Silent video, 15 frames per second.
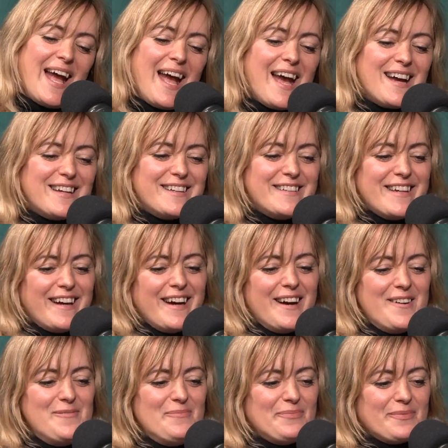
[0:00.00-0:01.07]
and
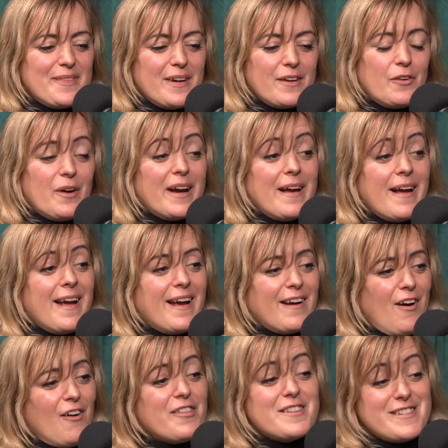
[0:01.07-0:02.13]
a great hang
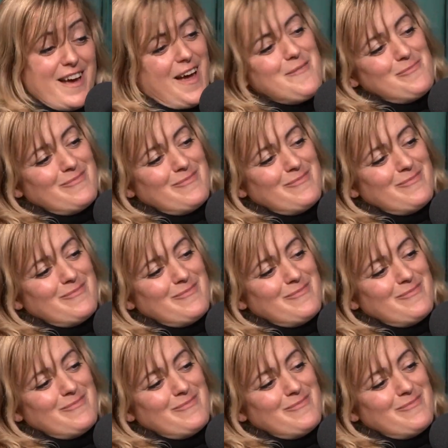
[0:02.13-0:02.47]
all the time.